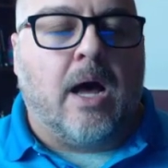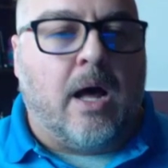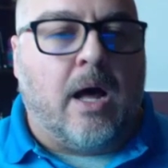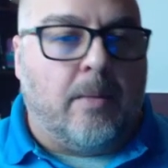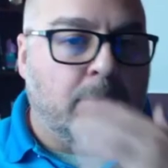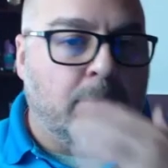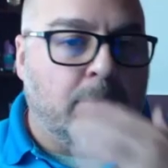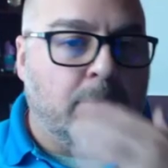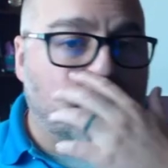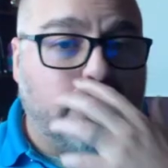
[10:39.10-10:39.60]

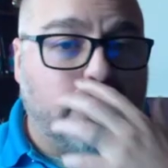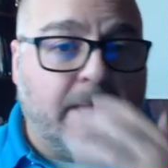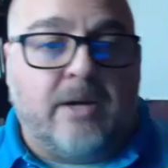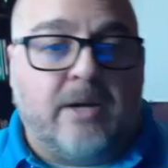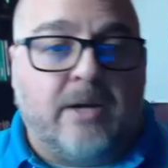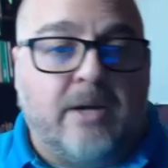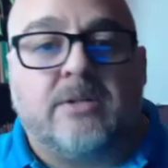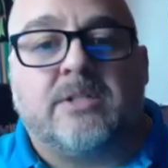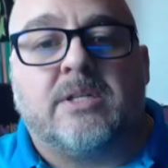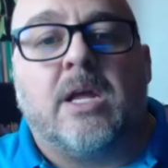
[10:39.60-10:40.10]

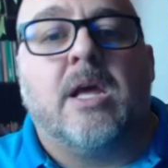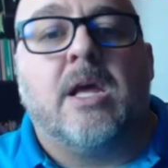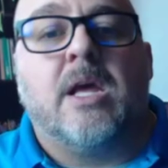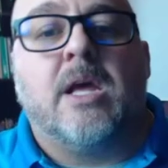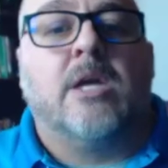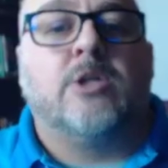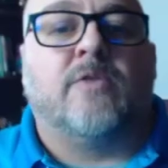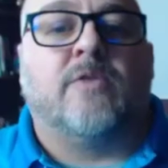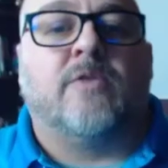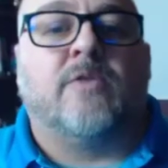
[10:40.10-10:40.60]
newsletters.
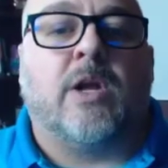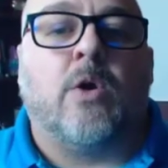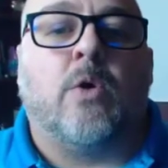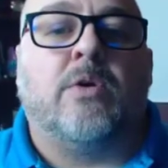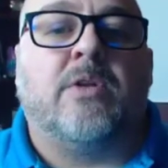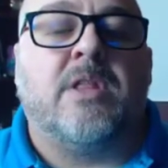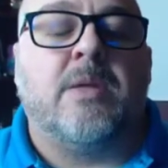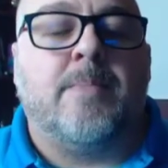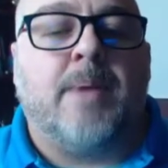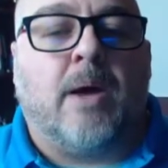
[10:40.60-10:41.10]
So if I
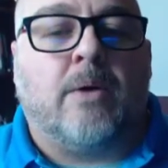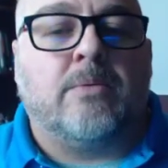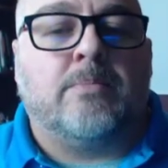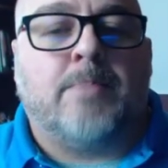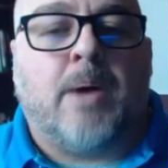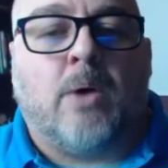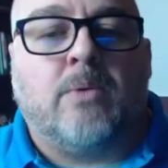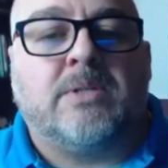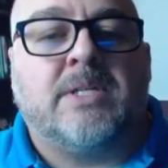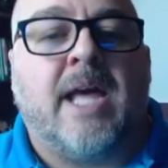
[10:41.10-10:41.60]
go to the
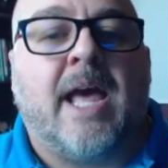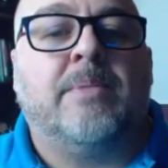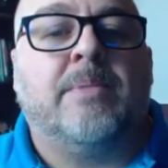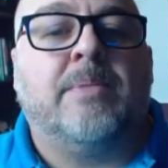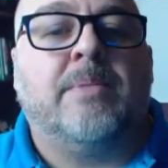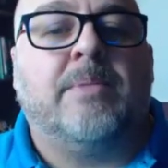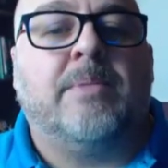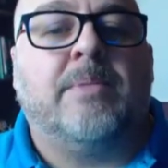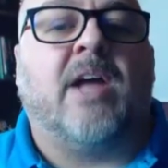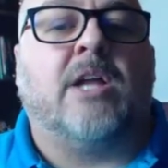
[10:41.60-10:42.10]
About
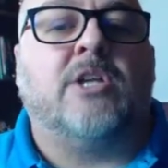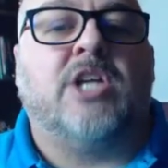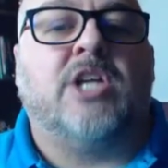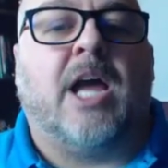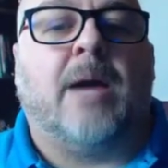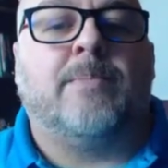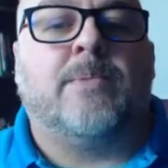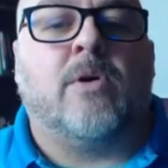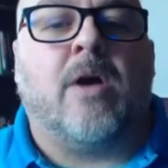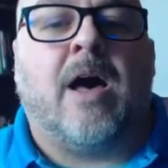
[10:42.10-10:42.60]
tab, they've got
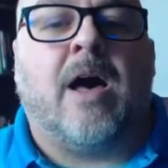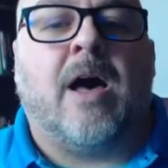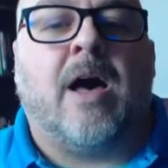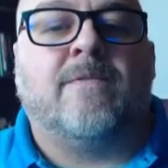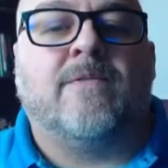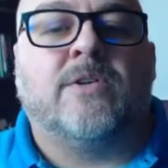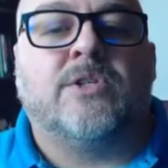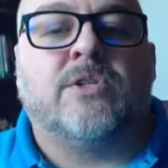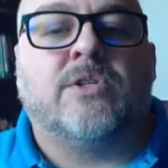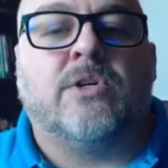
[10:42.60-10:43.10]
chapter
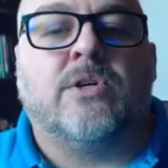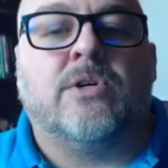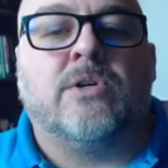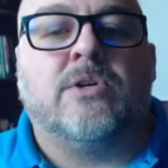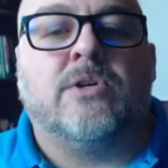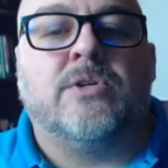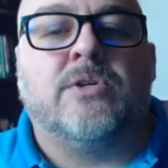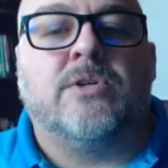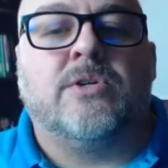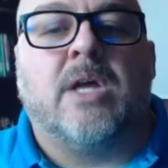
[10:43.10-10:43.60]

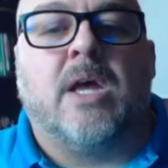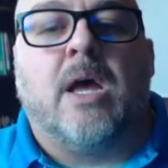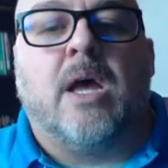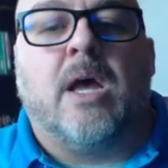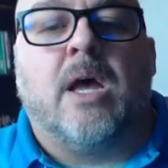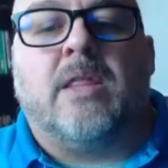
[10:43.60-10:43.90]
officers.